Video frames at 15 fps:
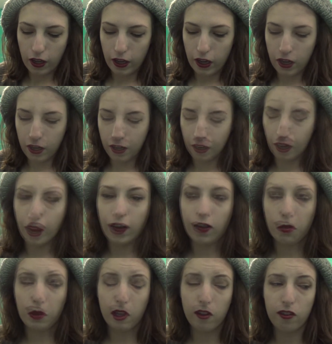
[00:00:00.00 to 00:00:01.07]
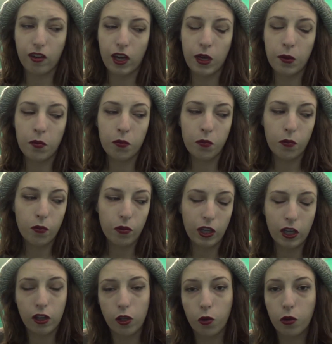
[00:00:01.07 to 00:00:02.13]
And I think it's because I'm
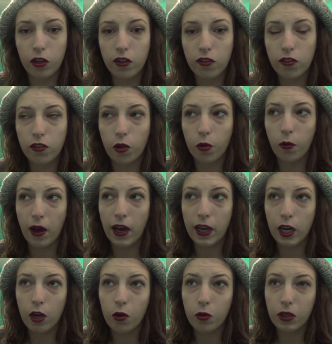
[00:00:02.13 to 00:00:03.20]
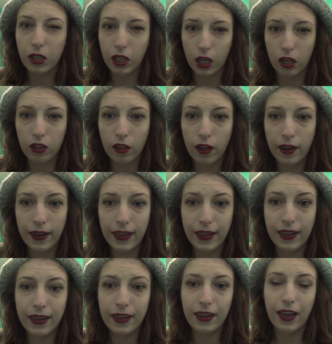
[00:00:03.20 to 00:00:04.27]
like the oldest, so I don't get a lot,
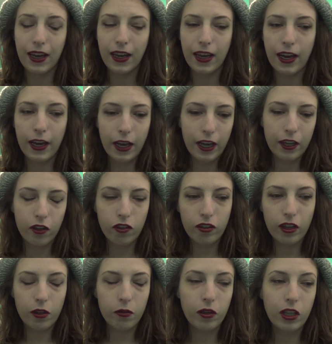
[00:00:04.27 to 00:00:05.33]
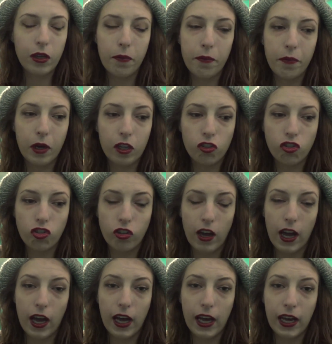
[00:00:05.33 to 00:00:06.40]
and there's not really much
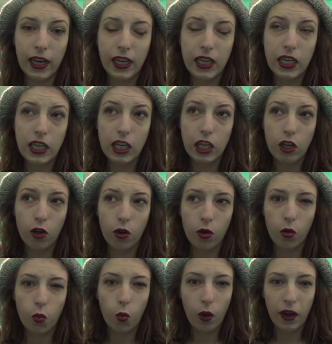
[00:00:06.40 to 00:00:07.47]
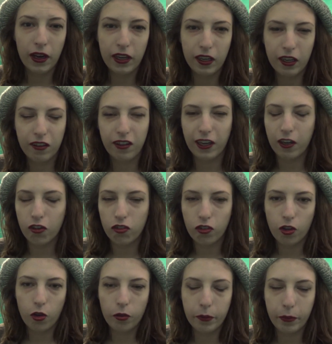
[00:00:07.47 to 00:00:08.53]
I need or want because I can just
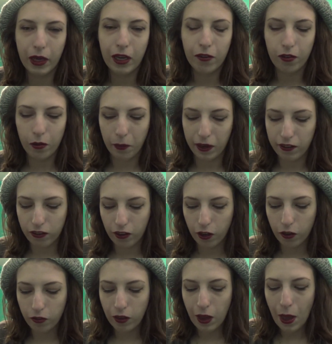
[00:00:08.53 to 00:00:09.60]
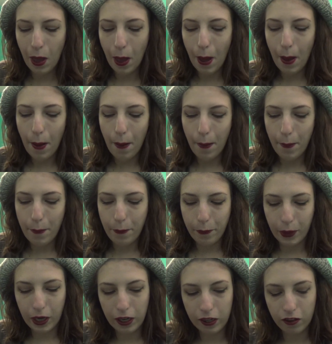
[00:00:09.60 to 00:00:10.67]
go and buy it for myself.
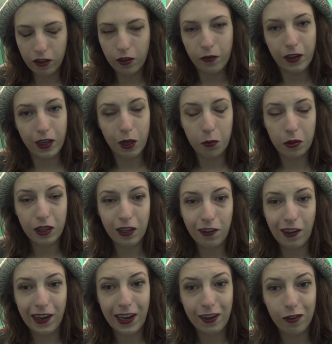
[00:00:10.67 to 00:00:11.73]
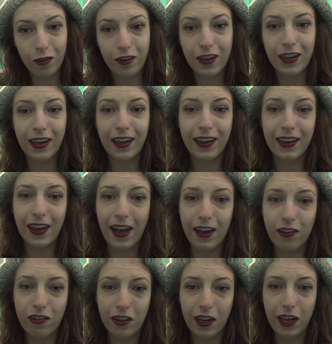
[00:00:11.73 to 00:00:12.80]
But there were a couple things I asked for, and I
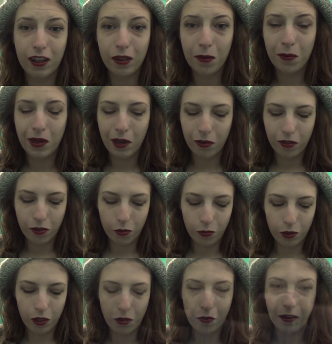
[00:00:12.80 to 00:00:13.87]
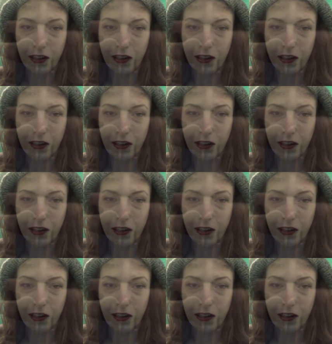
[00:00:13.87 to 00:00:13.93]
actually got them, and I was really,